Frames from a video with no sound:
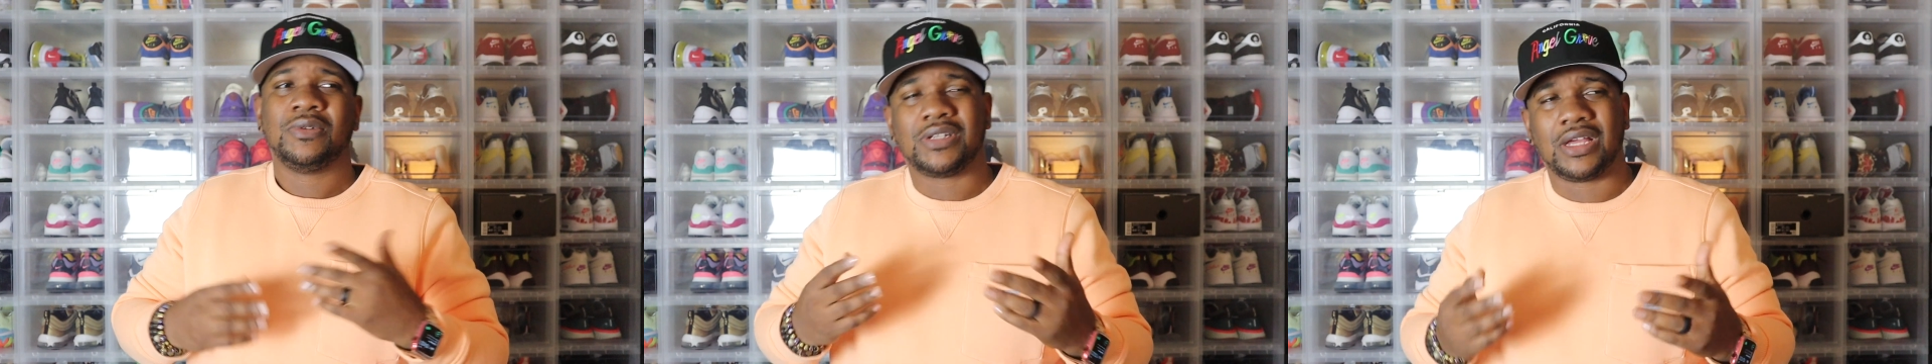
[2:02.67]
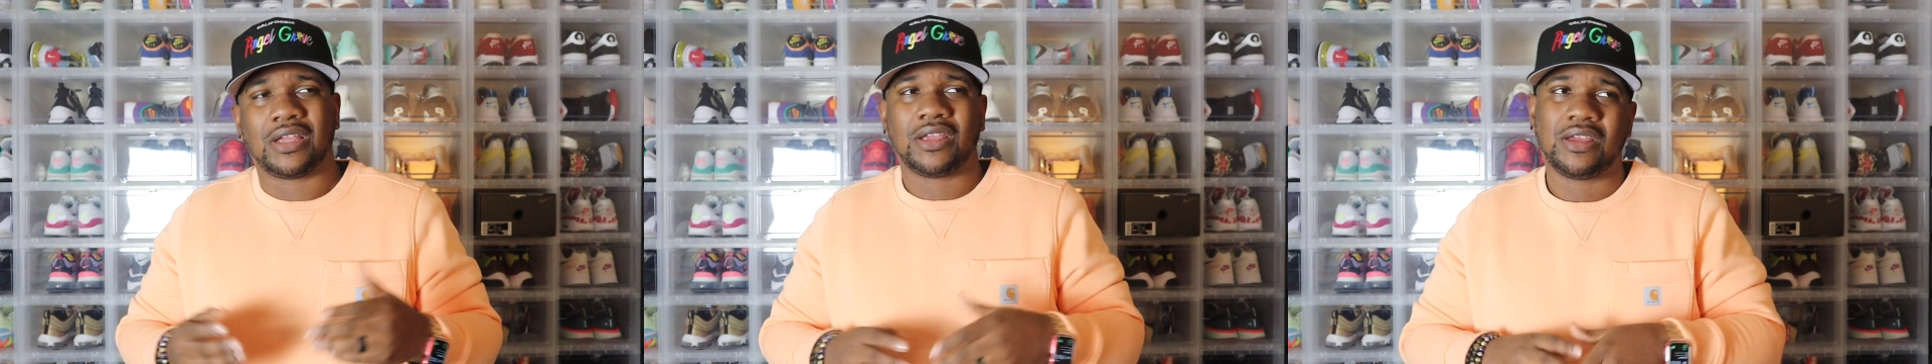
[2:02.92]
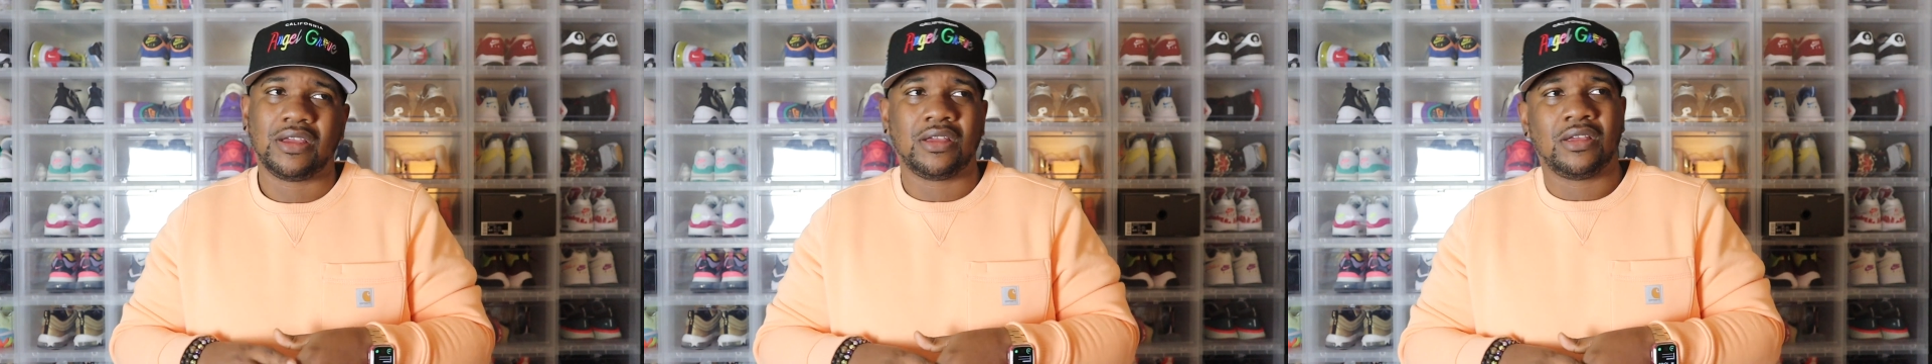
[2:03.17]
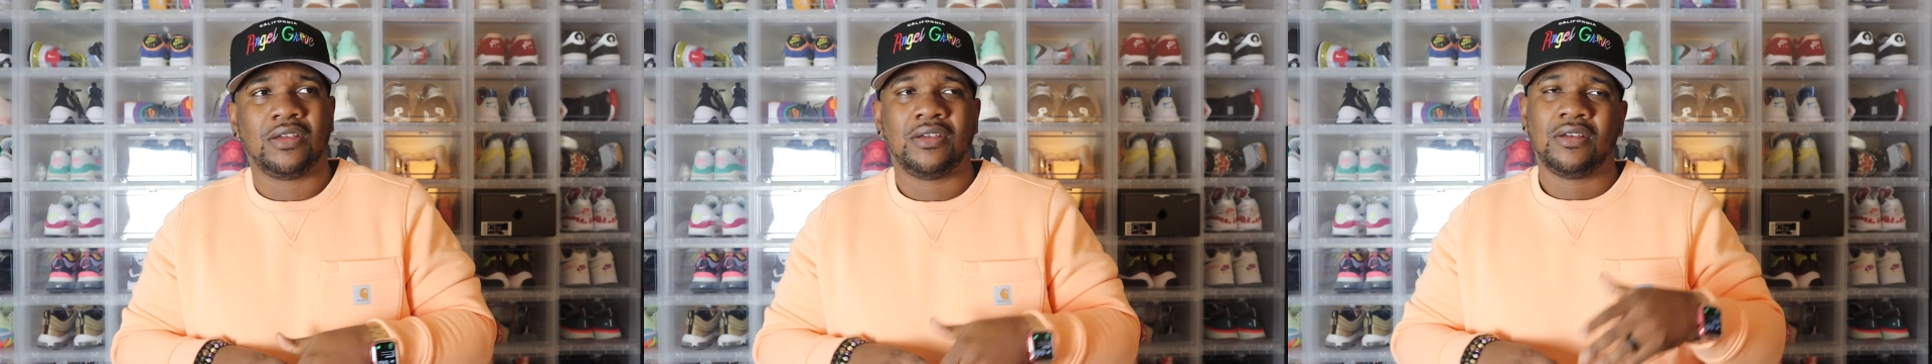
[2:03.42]
It's like,
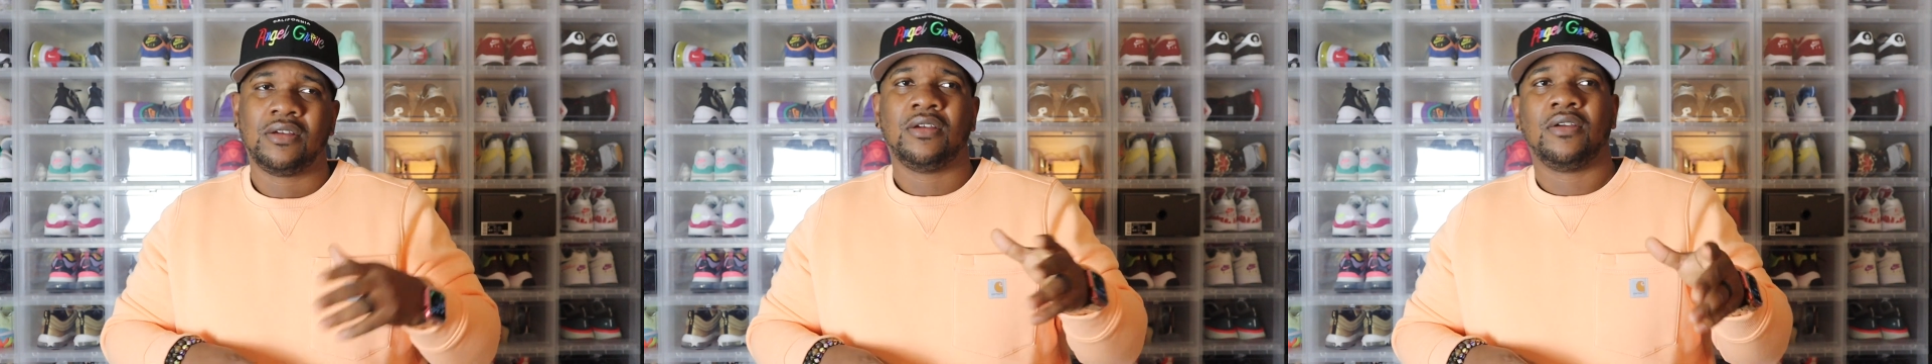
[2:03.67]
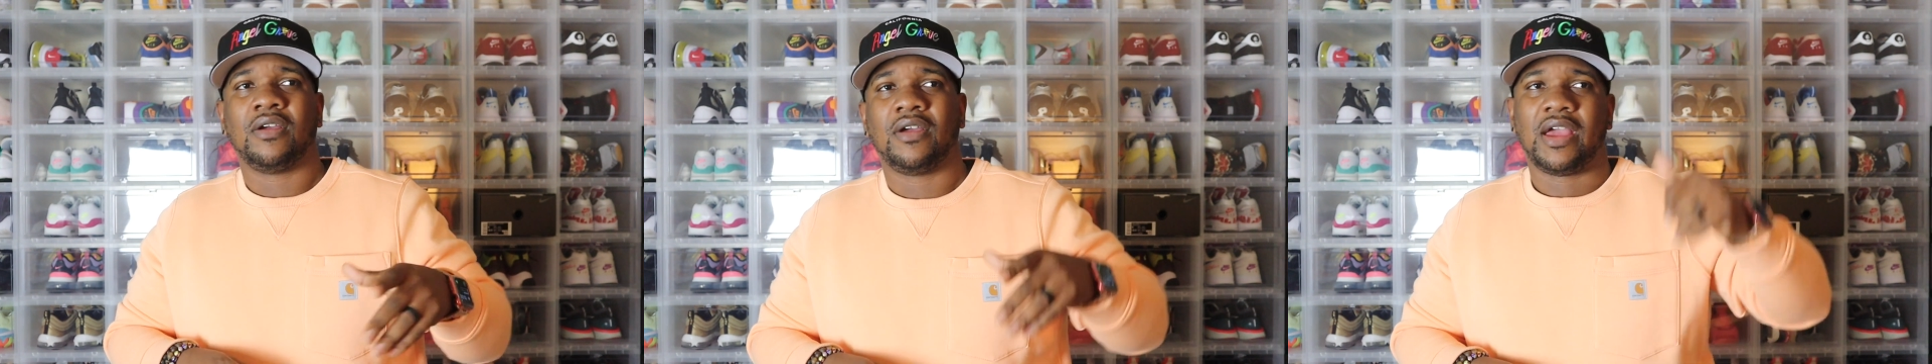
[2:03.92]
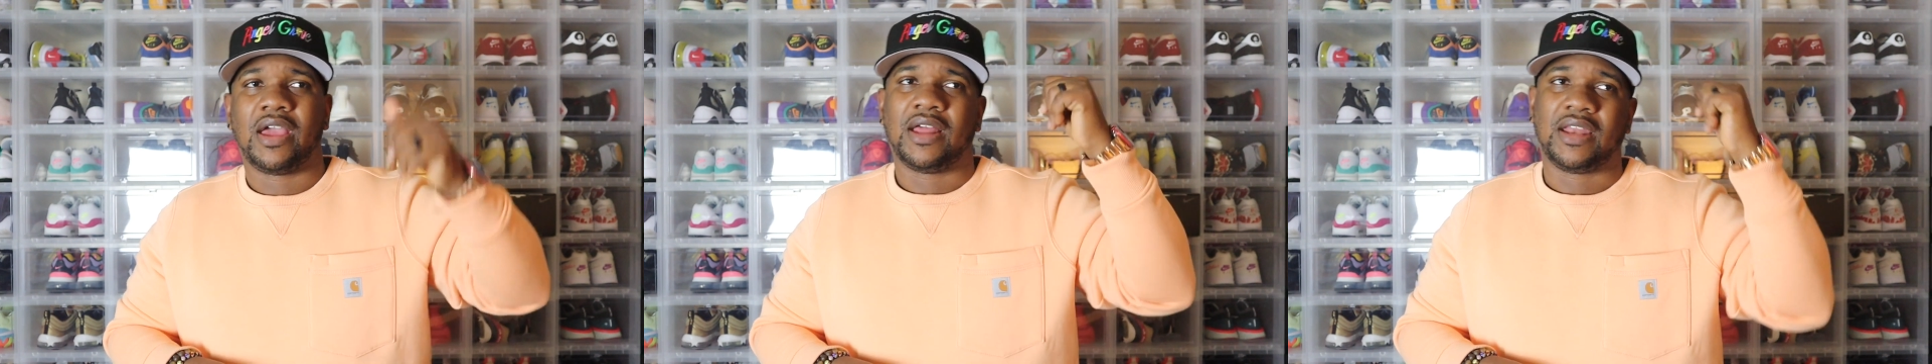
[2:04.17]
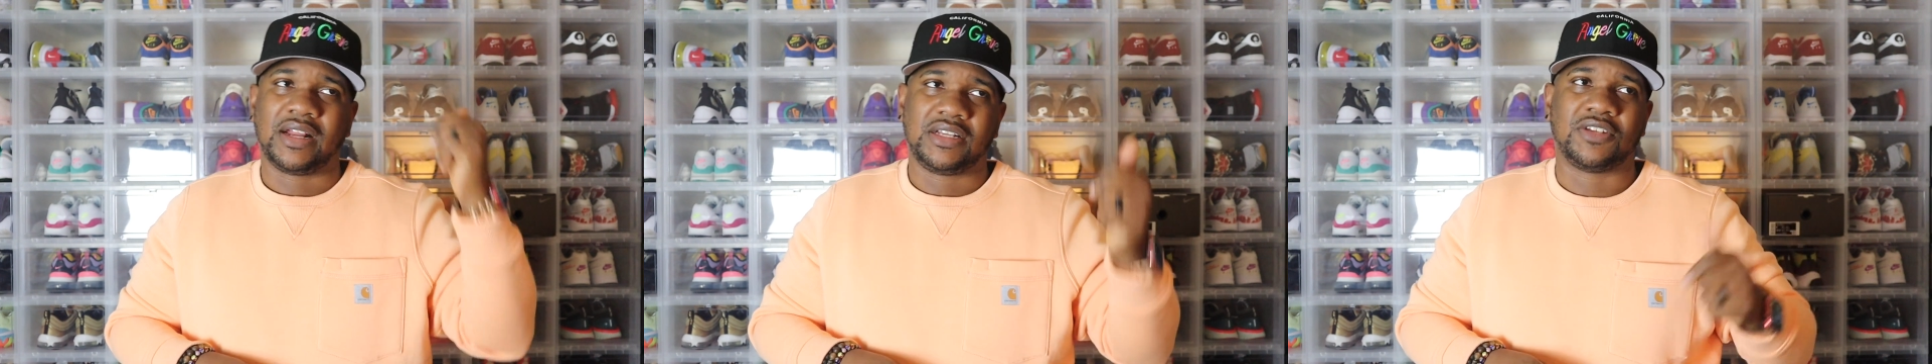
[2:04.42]

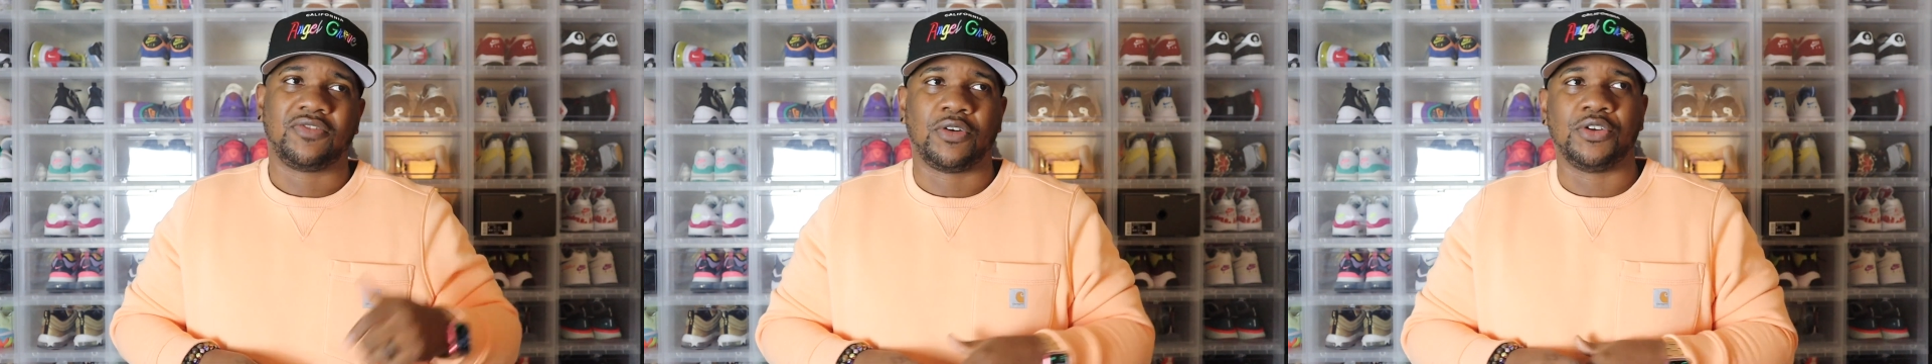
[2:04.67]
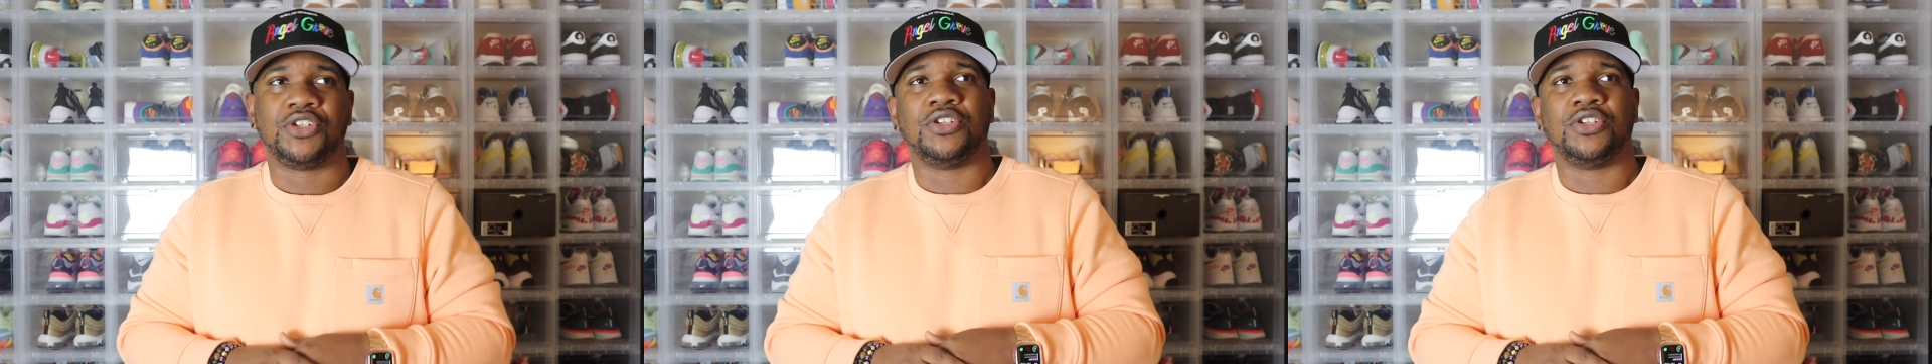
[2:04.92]
liked his first